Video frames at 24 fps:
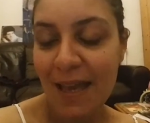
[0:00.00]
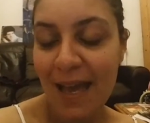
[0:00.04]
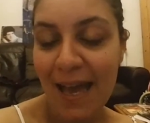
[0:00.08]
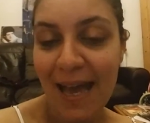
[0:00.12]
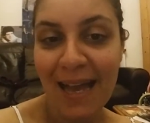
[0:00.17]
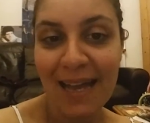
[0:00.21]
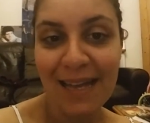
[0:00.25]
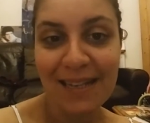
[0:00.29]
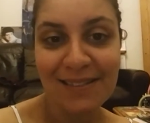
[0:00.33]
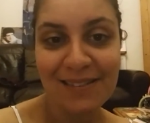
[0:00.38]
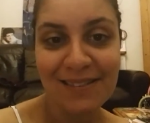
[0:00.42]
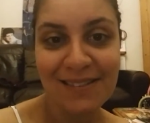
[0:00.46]

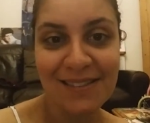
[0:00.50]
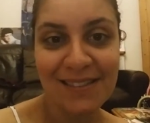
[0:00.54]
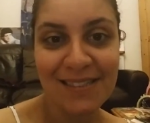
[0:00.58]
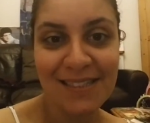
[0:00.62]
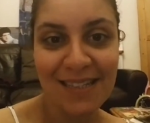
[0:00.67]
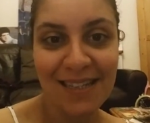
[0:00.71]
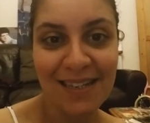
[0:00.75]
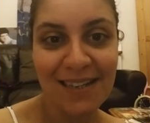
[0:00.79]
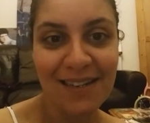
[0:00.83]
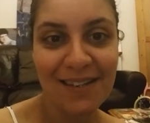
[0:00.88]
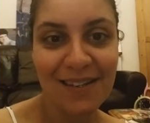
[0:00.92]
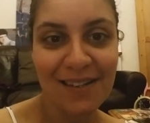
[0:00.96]
and
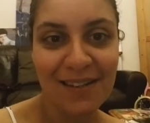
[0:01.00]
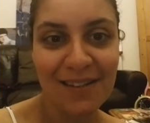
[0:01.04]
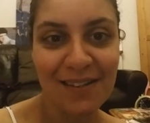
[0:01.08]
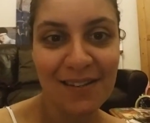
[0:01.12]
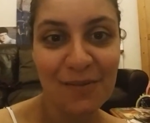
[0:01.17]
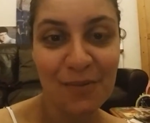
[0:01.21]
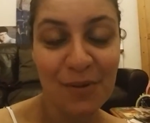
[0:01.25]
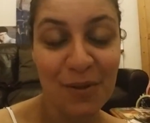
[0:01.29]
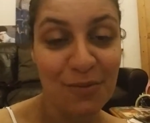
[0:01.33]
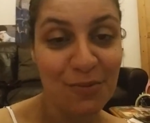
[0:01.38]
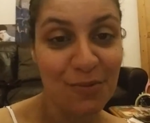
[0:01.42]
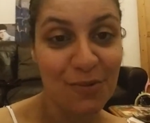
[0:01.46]

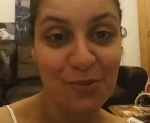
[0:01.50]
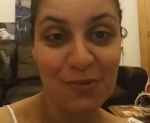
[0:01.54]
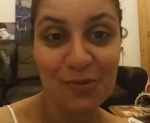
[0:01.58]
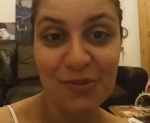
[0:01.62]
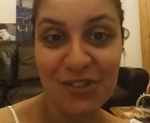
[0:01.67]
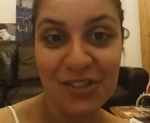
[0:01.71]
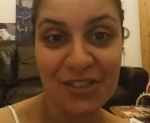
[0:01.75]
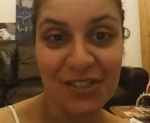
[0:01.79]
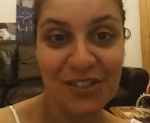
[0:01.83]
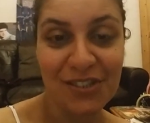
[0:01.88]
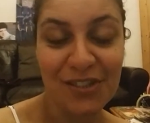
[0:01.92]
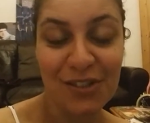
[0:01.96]
we were all
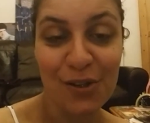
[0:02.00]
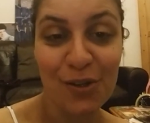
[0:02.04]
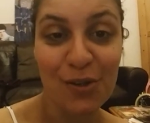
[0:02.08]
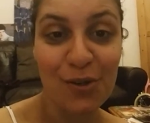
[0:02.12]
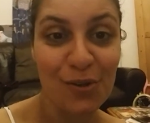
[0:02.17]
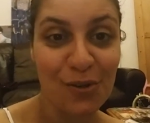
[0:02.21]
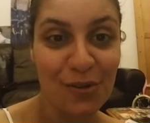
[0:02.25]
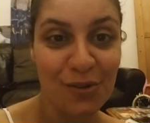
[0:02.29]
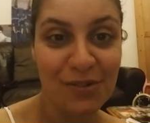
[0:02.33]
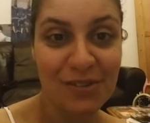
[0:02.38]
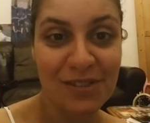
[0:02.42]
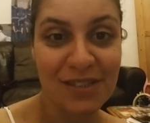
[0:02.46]
just
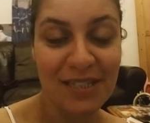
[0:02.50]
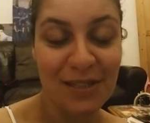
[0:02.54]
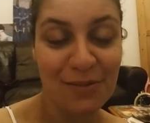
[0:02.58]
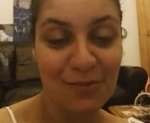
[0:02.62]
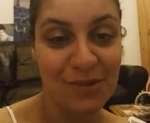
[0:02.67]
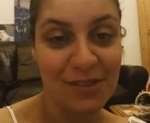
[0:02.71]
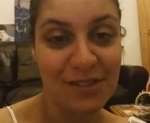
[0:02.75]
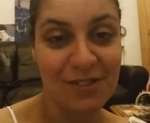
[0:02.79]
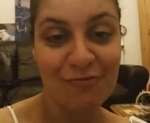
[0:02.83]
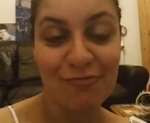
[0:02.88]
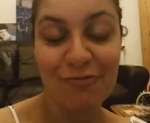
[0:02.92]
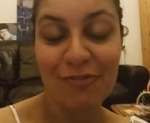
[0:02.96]
hooked. It
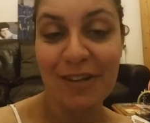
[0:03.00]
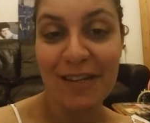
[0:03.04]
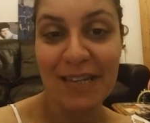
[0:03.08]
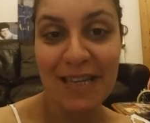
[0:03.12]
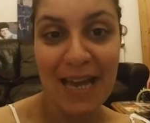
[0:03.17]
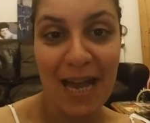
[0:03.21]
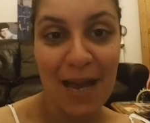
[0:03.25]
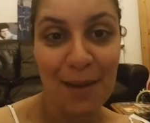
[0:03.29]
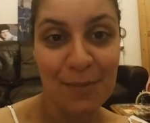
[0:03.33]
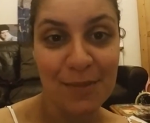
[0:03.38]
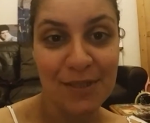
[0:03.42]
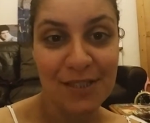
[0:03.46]
was
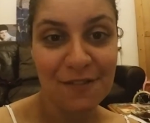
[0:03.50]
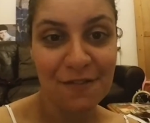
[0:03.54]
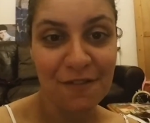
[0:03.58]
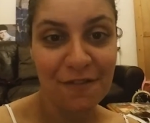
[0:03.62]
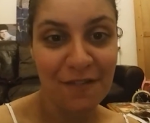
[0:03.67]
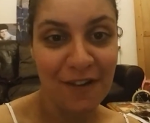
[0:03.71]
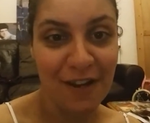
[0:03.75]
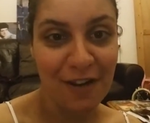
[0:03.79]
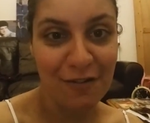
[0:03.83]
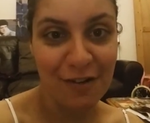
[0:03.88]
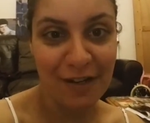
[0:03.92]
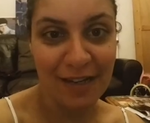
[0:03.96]
really
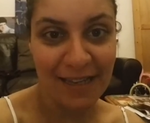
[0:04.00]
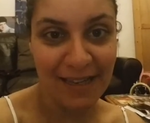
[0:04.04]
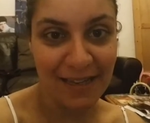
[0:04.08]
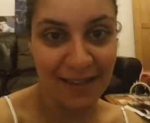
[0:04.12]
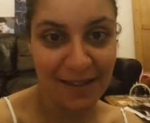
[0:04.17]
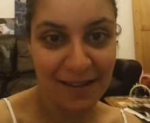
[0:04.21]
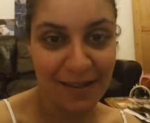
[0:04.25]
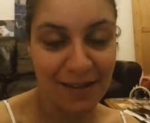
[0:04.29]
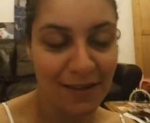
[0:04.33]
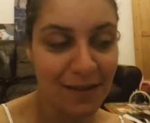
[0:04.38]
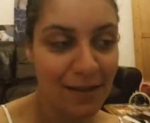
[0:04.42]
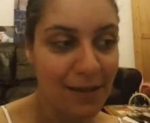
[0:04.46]

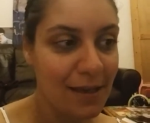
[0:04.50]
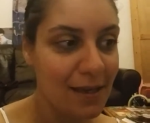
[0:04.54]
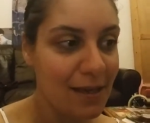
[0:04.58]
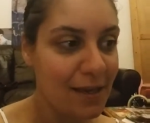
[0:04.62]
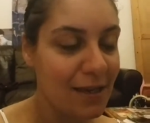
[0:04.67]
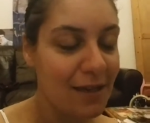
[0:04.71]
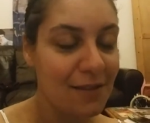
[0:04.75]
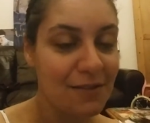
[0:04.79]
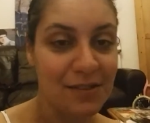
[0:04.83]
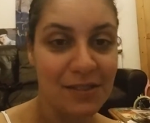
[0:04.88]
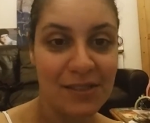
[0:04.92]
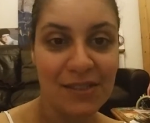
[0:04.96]
atmospheric.
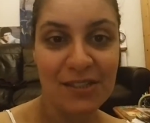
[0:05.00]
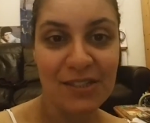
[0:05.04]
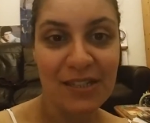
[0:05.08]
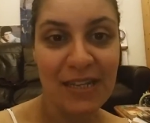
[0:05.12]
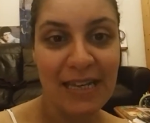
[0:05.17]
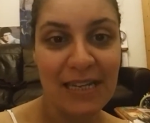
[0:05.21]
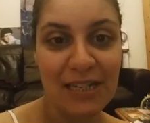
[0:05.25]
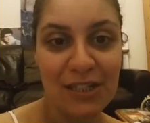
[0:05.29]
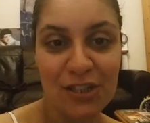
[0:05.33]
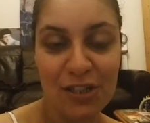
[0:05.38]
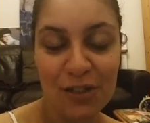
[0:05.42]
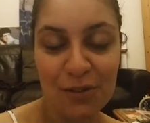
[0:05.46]
The
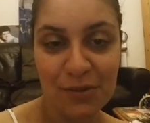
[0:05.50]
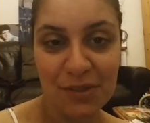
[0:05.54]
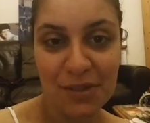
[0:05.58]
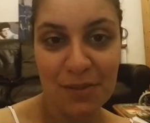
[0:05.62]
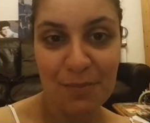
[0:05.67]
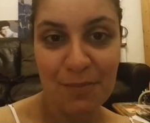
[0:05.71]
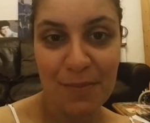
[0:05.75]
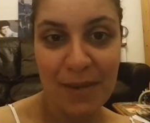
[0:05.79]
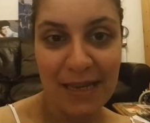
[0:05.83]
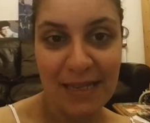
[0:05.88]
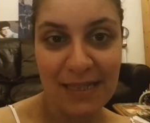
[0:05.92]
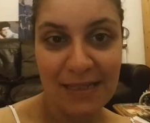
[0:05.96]
stage looked
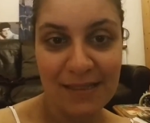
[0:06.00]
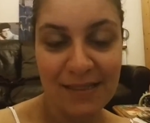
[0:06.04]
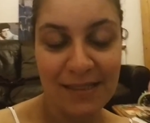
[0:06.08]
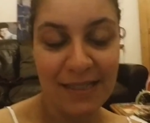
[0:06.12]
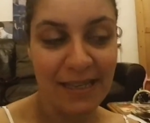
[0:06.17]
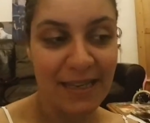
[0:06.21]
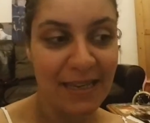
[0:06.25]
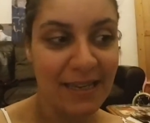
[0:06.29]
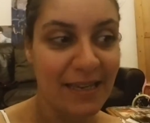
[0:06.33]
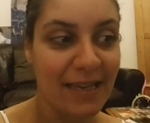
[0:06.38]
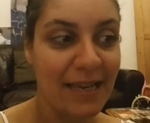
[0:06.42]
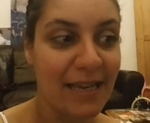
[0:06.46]

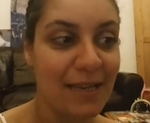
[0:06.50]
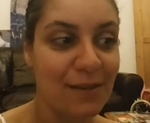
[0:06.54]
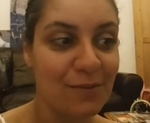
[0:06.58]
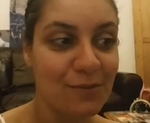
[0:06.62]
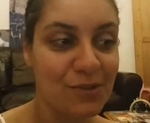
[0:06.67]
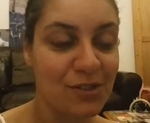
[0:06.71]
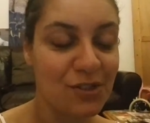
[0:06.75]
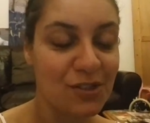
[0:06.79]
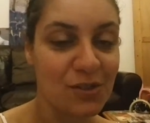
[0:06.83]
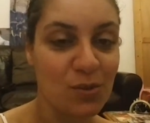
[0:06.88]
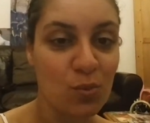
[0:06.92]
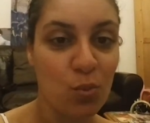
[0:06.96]
amazing. It
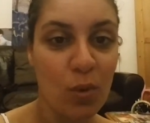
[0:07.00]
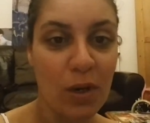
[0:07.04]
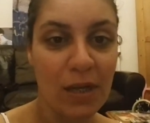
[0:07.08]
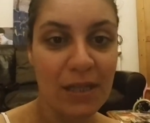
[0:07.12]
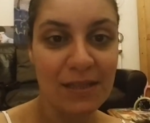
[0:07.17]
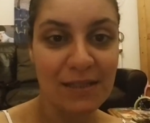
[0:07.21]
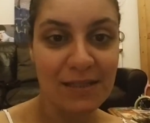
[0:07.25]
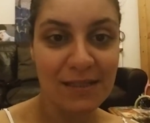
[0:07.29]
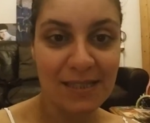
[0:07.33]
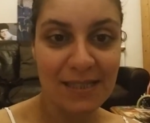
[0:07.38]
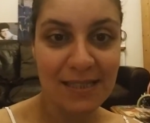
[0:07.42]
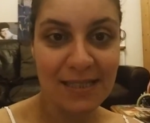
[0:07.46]
was just
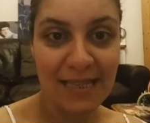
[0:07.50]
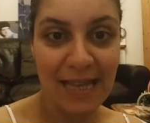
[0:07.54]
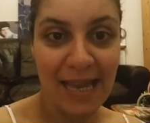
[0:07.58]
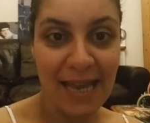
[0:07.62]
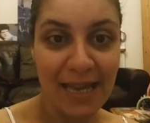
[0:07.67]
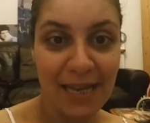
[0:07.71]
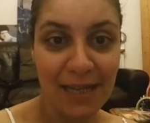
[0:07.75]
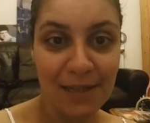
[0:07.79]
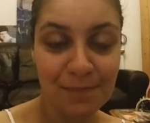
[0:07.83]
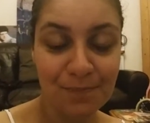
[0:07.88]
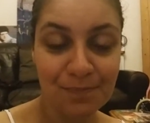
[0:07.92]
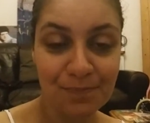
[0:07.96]
one
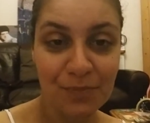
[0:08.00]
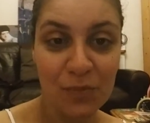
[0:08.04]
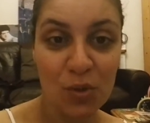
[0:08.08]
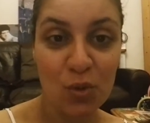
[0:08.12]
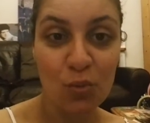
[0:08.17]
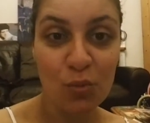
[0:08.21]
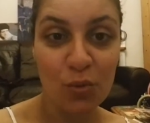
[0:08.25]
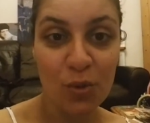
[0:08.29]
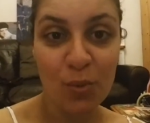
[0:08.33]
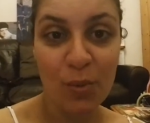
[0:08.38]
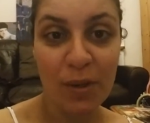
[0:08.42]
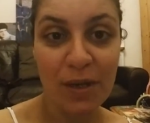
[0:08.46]
set
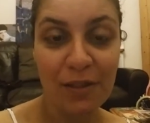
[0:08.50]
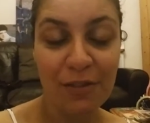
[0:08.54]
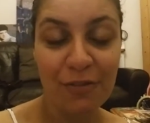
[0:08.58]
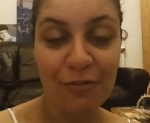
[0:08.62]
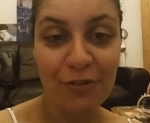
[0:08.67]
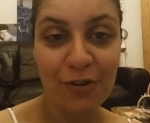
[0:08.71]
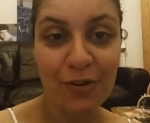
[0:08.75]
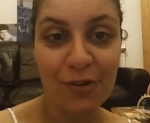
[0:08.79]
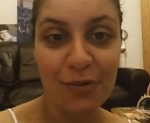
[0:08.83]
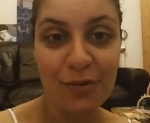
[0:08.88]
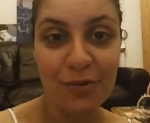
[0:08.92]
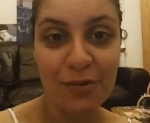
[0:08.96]
all the way
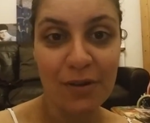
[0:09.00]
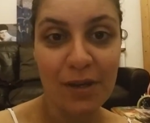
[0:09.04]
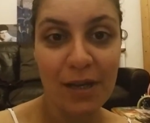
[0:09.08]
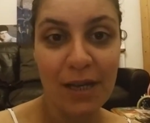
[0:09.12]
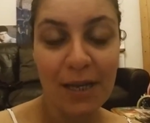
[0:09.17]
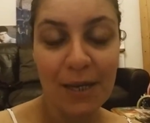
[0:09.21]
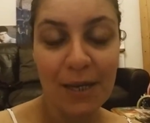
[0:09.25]
through.